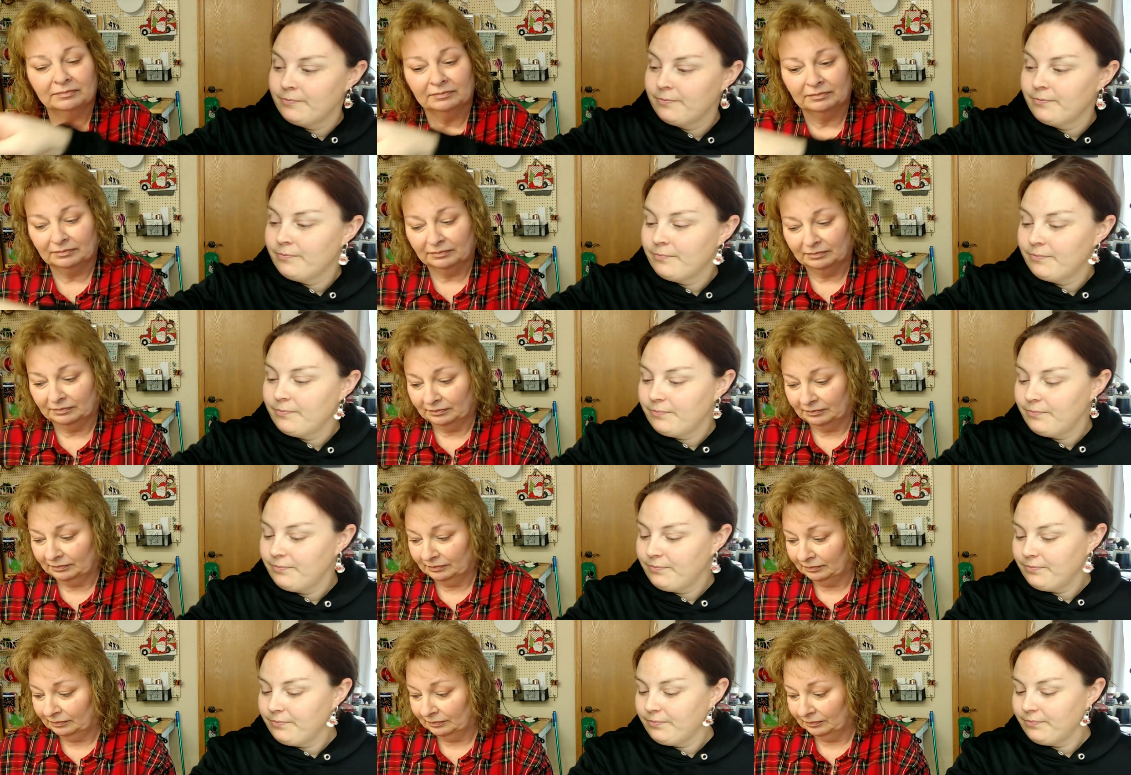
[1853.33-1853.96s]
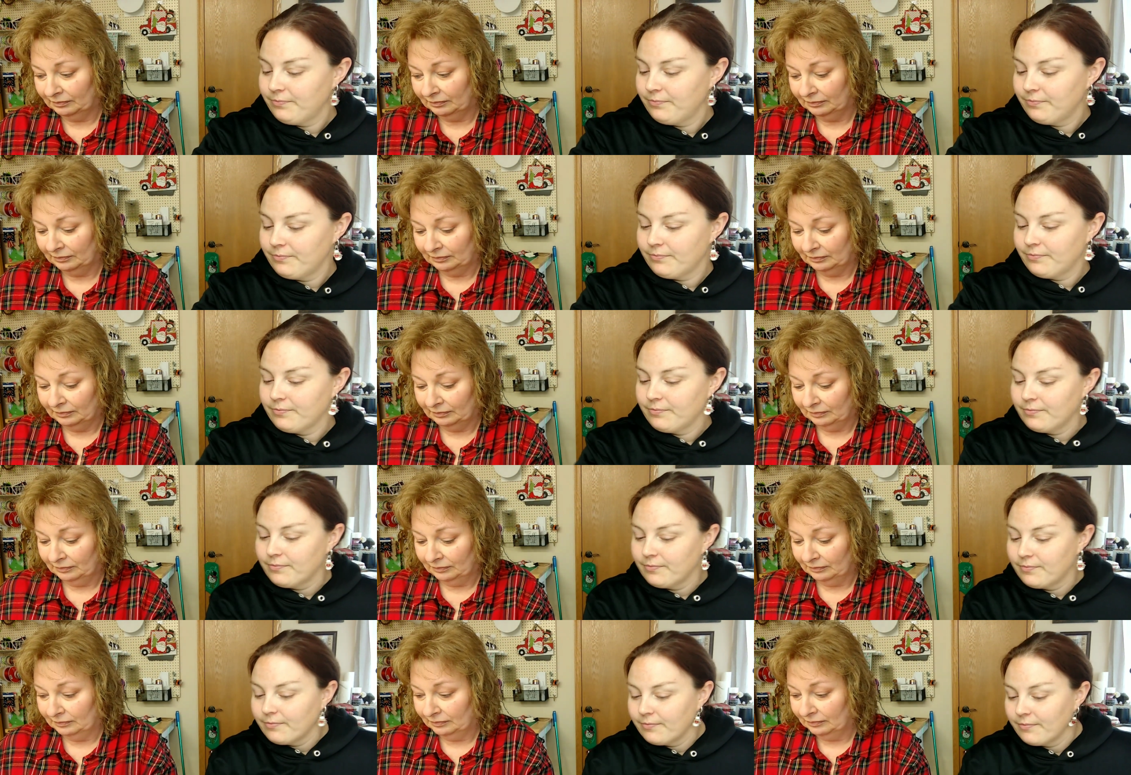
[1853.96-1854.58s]

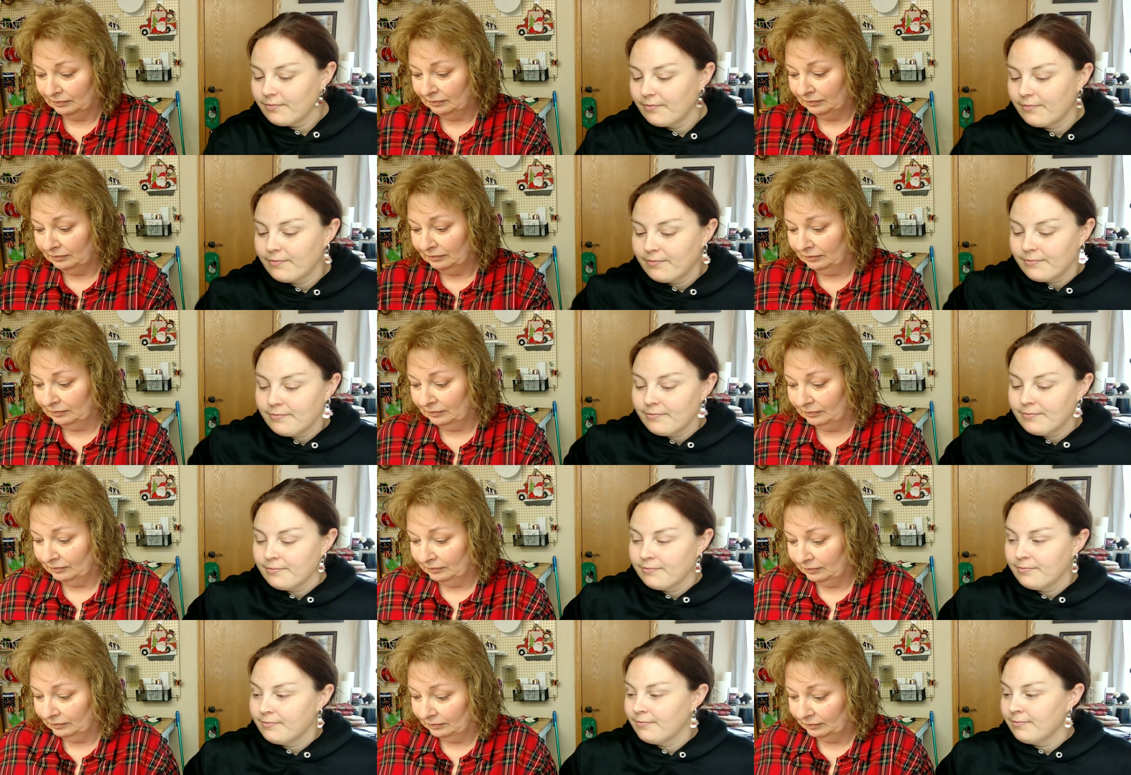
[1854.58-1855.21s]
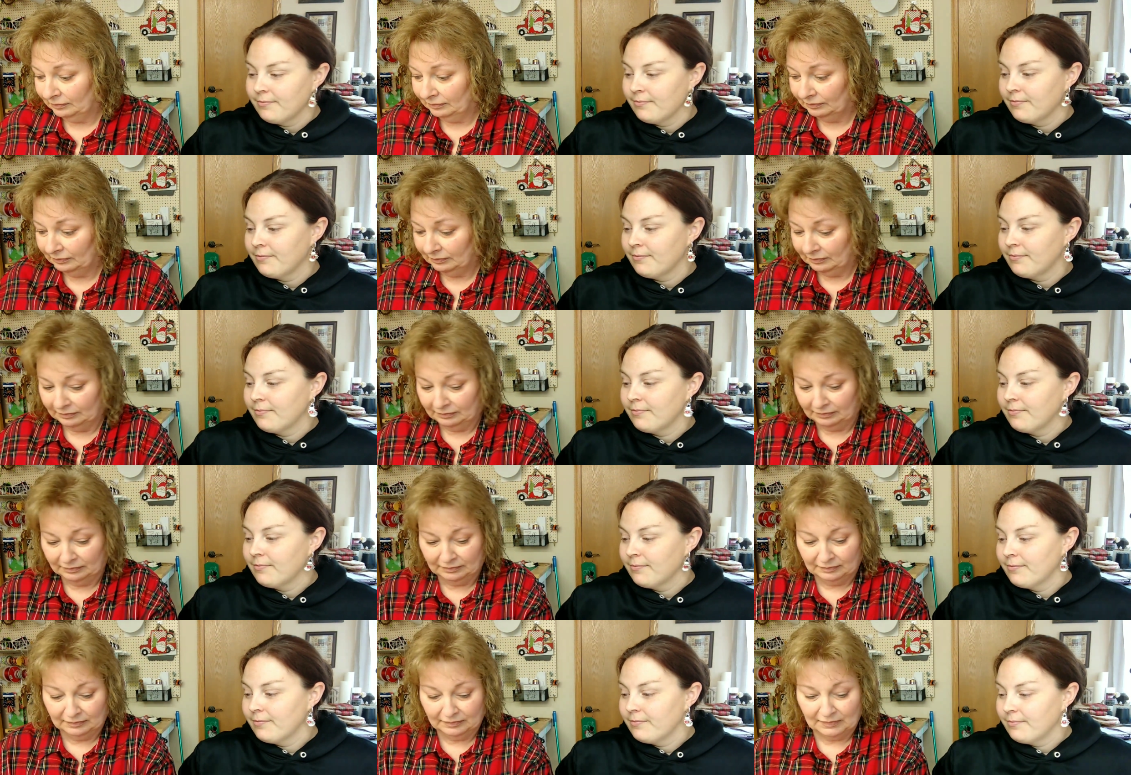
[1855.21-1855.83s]

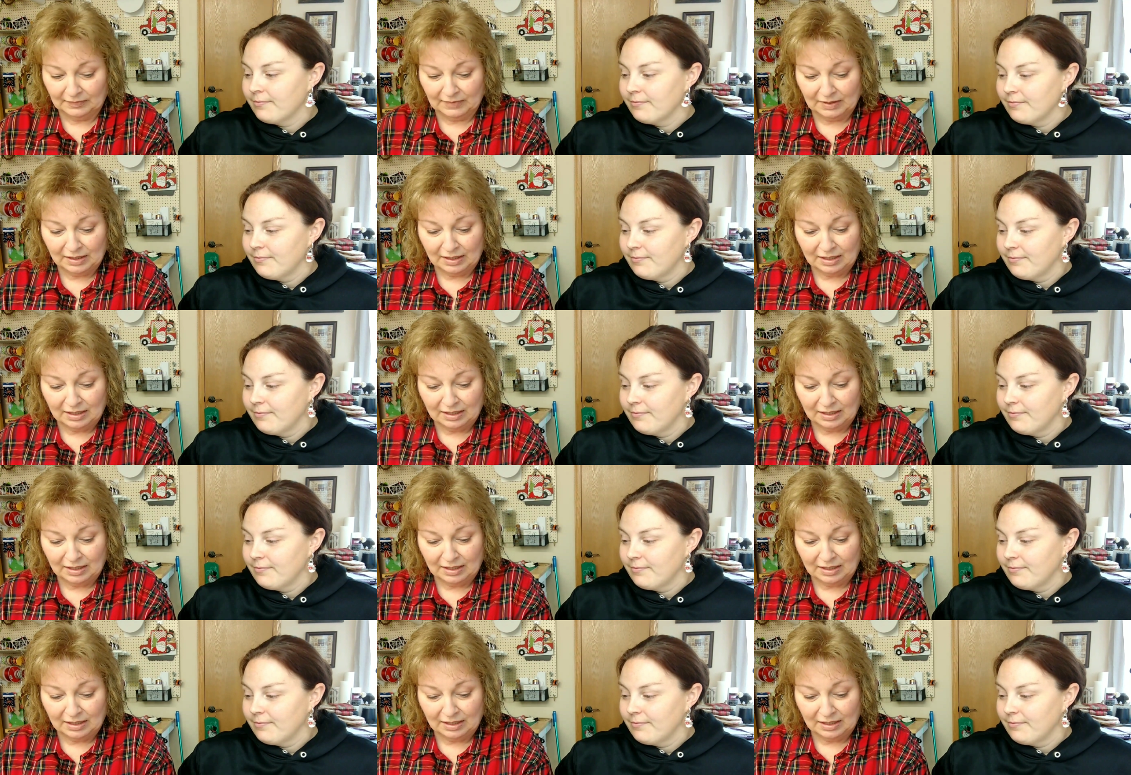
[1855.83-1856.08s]
(silence)